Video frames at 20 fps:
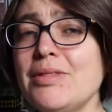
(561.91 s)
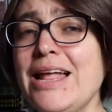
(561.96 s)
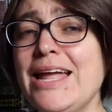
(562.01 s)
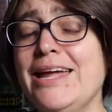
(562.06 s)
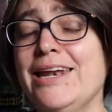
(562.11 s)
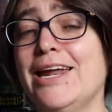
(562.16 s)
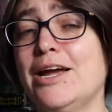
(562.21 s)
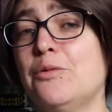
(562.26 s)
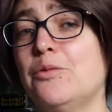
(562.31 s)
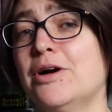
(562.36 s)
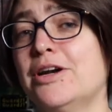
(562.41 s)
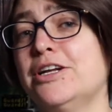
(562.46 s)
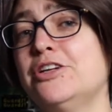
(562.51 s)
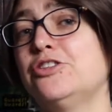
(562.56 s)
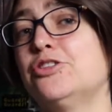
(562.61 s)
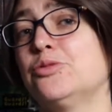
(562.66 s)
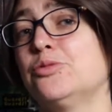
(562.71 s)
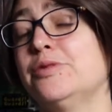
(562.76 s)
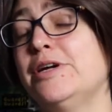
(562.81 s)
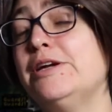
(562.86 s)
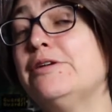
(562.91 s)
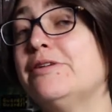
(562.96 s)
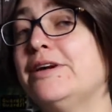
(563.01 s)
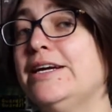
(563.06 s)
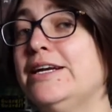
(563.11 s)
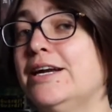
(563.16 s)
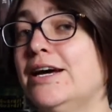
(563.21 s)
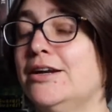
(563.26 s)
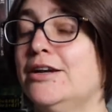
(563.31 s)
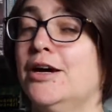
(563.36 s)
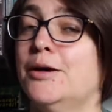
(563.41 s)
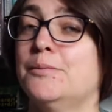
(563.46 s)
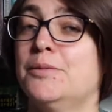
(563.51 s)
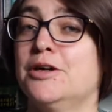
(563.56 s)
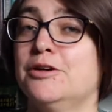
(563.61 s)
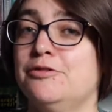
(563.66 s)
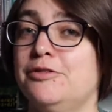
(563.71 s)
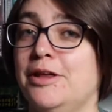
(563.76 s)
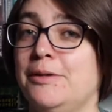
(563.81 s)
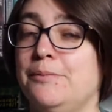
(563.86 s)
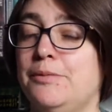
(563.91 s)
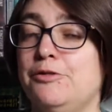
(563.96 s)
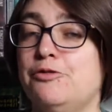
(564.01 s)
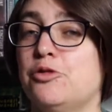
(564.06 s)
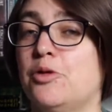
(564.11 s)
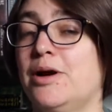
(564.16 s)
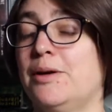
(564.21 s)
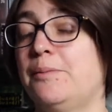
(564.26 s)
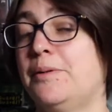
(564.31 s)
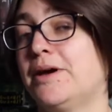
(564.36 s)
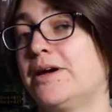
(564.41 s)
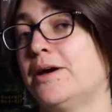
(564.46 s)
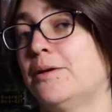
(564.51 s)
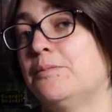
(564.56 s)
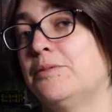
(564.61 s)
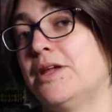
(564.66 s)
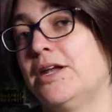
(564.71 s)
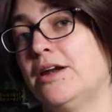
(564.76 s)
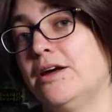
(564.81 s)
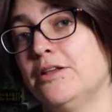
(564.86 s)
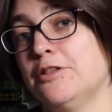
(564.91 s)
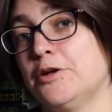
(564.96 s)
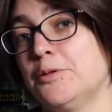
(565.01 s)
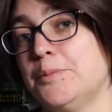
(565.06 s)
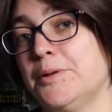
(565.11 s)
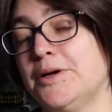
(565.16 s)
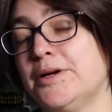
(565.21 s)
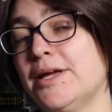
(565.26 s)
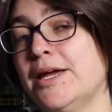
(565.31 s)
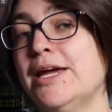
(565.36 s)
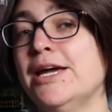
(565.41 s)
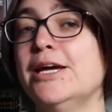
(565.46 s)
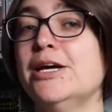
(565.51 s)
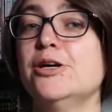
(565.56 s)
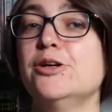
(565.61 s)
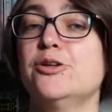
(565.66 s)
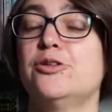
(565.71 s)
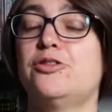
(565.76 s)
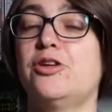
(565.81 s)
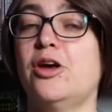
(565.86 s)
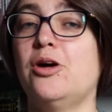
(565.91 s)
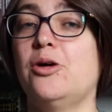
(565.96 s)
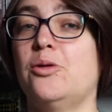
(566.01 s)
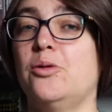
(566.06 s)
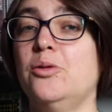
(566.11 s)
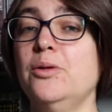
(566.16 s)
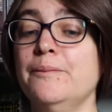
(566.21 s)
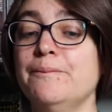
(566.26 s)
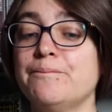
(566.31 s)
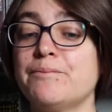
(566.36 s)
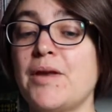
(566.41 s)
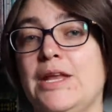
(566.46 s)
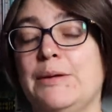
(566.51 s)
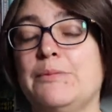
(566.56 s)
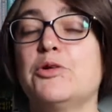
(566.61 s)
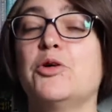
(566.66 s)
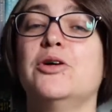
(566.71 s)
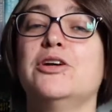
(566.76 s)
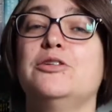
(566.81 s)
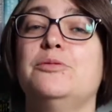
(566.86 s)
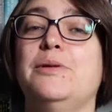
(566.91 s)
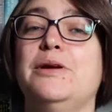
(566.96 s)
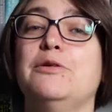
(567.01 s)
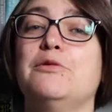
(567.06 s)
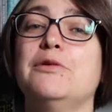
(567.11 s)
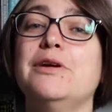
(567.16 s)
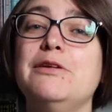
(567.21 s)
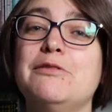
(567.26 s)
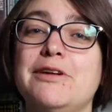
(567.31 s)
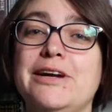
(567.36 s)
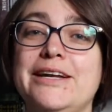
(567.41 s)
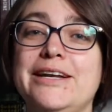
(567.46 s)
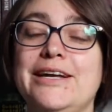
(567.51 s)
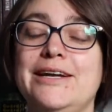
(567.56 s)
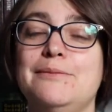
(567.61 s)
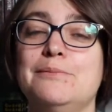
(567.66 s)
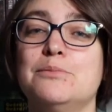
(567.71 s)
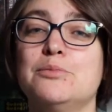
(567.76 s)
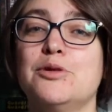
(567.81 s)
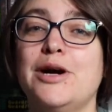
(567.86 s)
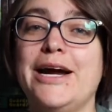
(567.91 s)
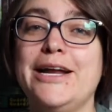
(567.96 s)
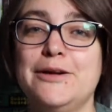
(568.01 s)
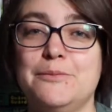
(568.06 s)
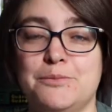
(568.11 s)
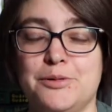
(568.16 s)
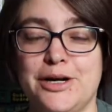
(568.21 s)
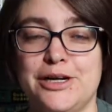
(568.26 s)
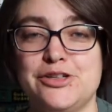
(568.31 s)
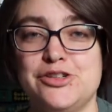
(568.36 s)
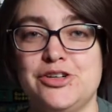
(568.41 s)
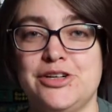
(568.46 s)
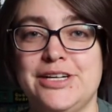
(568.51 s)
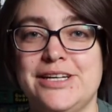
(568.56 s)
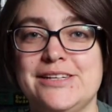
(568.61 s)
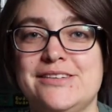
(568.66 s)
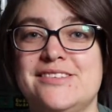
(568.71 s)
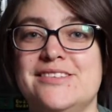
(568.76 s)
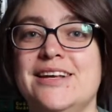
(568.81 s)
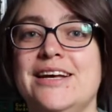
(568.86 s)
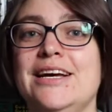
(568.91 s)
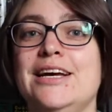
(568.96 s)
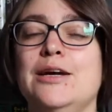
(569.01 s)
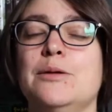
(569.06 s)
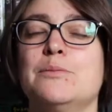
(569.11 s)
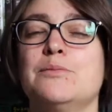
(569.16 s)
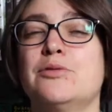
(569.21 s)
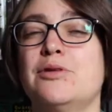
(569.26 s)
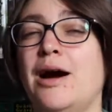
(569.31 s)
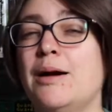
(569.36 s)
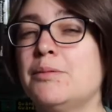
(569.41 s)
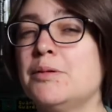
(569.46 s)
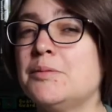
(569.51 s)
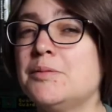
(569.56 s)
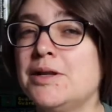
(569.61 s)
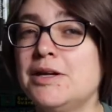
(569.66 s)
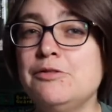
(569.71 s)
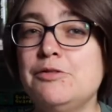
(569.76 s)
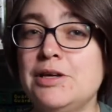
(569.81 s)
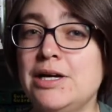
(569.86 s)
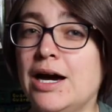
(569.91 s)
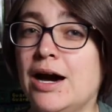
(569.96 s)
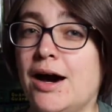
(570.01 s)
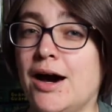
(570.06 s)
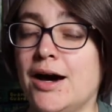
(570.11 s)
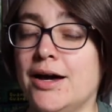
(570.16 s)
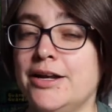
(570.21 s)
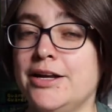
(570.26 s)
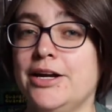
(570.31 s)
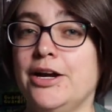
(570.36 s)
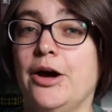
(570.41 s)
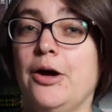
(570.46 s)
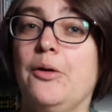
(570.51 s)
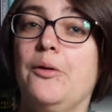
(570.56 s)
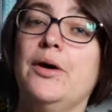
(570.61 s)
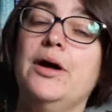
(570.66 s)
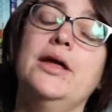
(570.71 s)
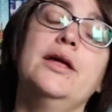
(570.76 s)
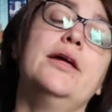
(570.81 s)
and I wanted to reread a number of them before I pick up that other book, so I'm going to be rereading Pride and Prejudice, probably via audio,